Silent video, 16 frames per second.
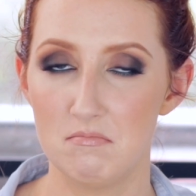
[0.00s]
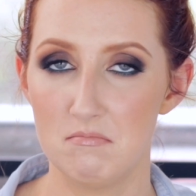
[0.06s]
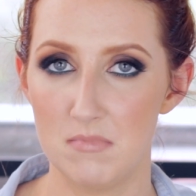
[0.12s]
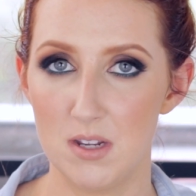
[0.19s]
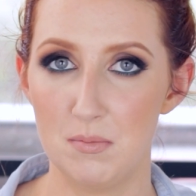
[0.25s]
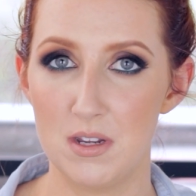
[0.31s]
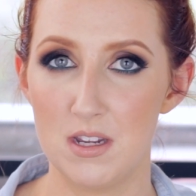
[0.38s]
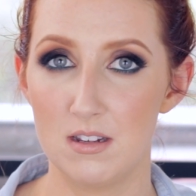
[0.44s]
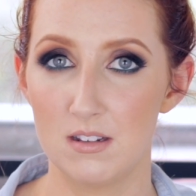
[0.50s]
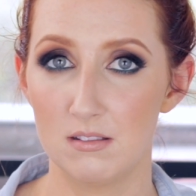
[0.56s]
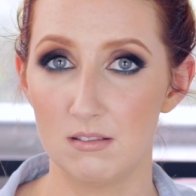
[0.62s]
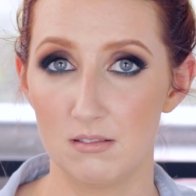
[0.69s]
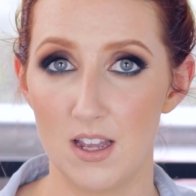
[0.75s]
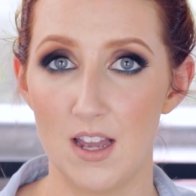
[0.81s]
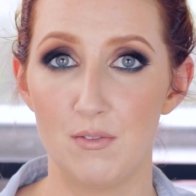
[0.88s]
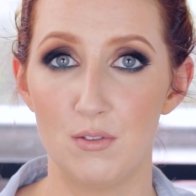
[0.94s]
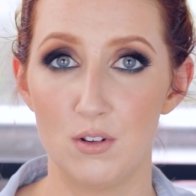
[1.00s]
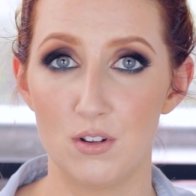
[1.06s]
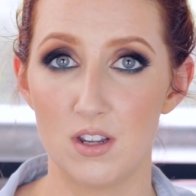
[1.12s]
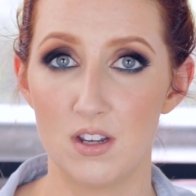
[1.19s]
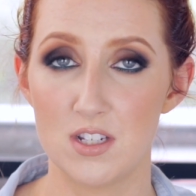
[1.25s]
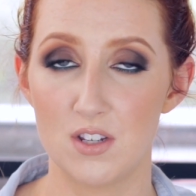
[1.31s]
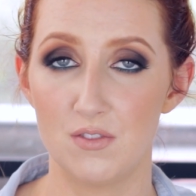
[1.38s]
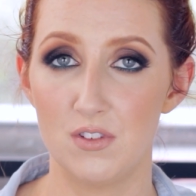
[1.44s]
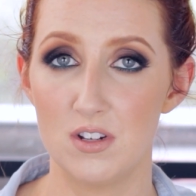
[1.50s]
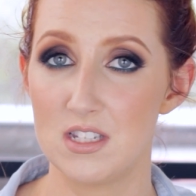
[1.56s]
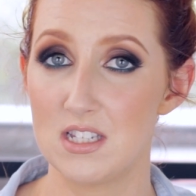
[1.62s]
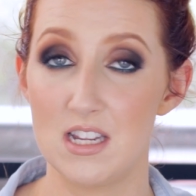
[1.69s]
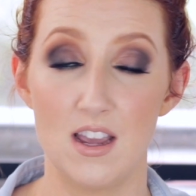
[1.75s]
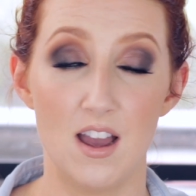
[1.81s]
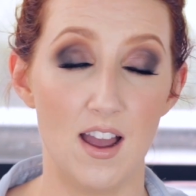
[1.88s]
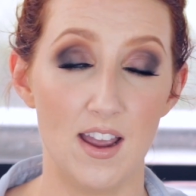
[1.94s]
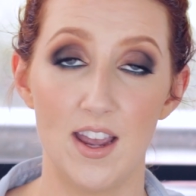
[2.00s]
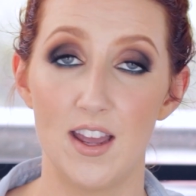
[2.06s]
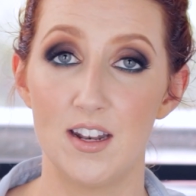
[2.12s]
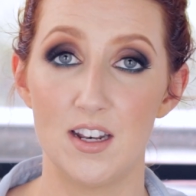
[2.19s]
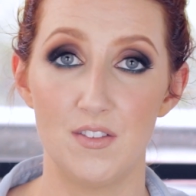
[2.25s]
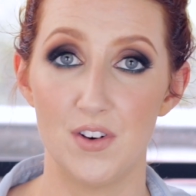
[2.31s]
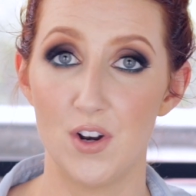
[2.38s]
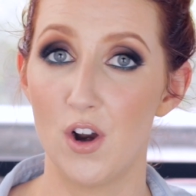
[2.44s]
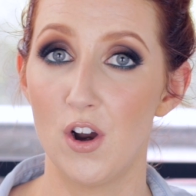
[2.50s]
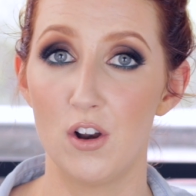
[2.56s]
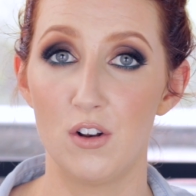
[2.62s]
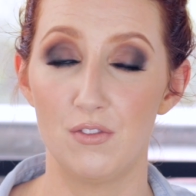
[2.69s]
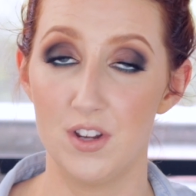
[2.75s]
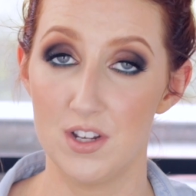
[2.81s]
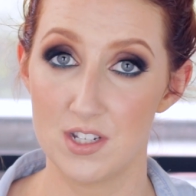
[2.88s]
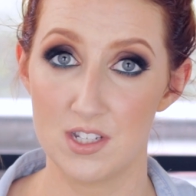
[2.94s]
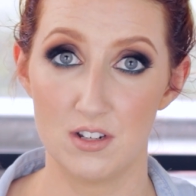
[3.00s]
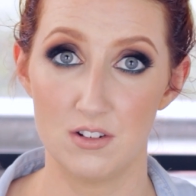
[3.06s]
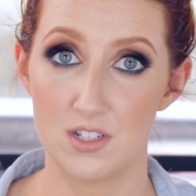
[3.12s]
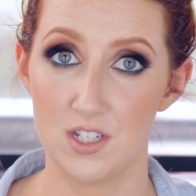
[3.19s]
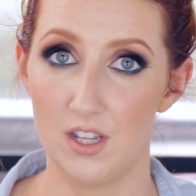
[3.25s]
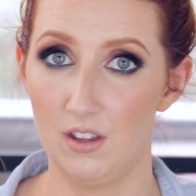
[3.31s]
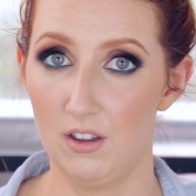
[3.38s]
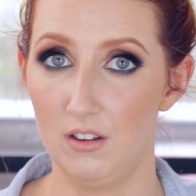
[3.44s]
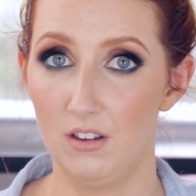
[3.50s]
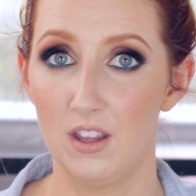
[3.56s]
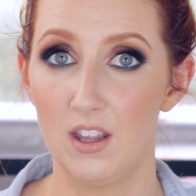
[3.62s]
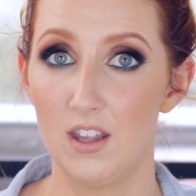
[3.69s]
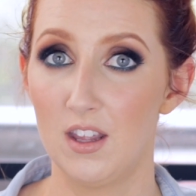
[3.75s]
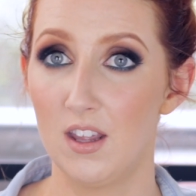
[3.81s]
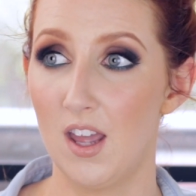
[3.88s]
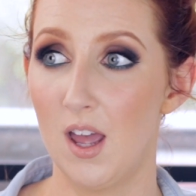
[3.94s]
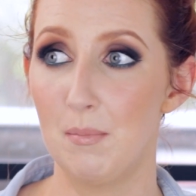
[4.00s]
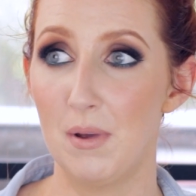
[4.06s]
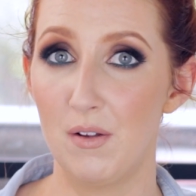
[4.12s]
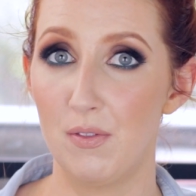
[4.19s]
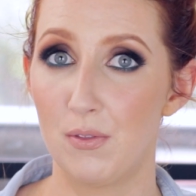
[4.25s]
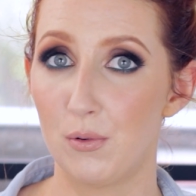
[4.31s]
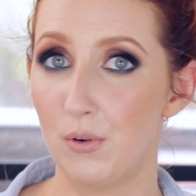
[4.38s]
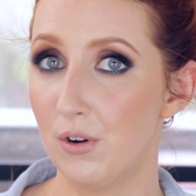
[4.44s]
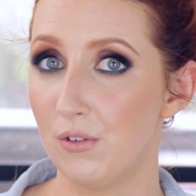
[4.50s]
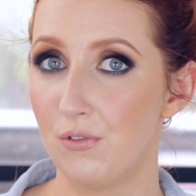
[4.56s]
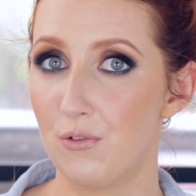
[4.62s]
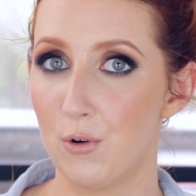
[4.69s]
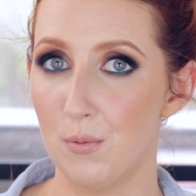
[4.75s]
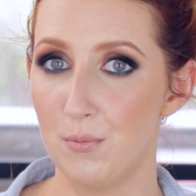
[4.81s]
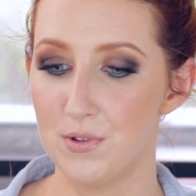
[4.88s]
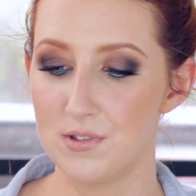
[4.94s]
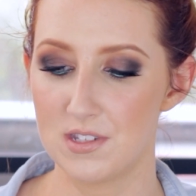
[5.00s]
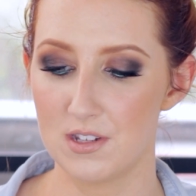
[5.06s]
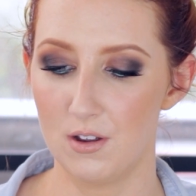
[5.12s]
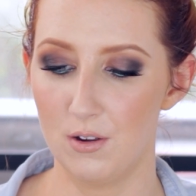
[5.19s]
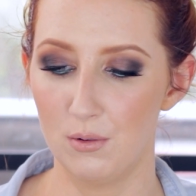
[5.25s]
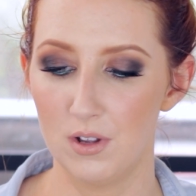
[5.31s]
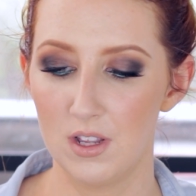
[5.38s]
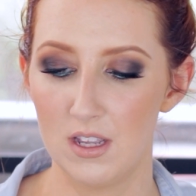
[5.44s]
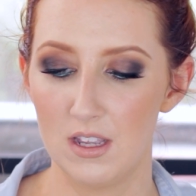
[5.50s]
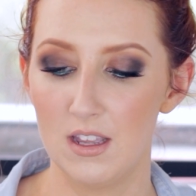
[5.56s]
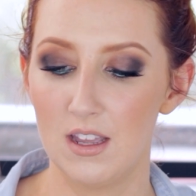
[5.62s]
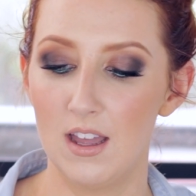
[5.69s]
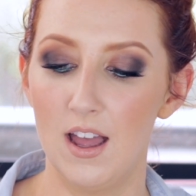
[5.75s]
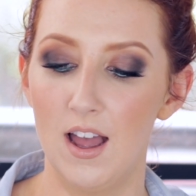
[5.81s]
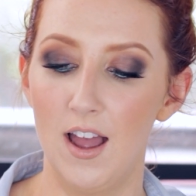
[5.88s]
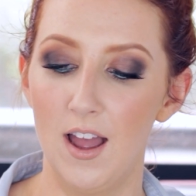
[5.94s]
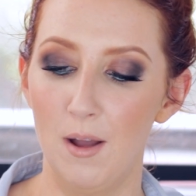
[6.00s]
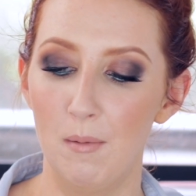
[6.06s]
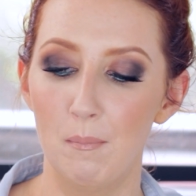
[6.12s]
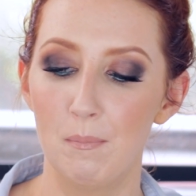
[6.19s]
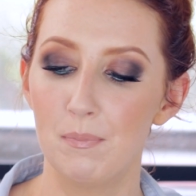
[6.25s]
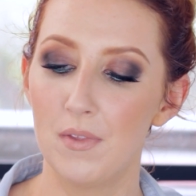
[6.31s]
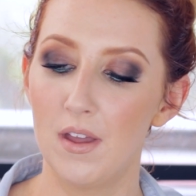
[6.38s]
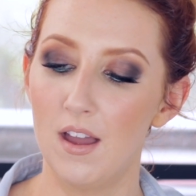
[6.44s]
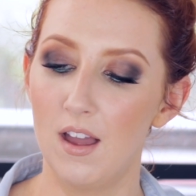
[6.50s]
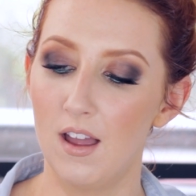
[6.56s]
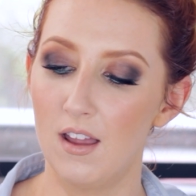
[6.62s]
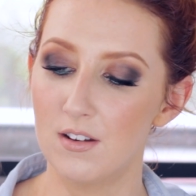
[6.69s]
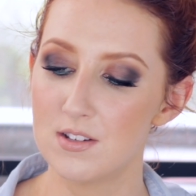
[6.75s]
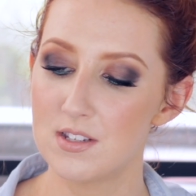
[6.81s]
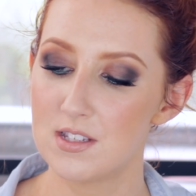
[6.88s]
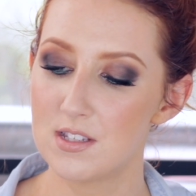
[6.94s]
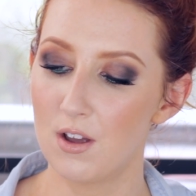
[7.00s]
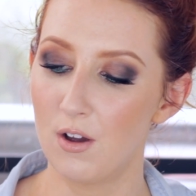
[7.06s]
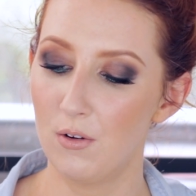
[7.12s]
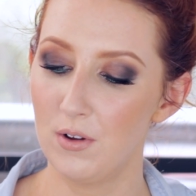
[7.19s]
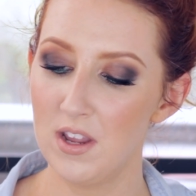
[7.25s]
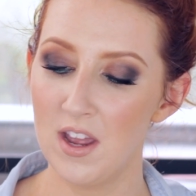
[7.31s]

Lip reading: Maybe have a look into Finacea. I hadn't even heard of it until about 3 or 4 months ago. And so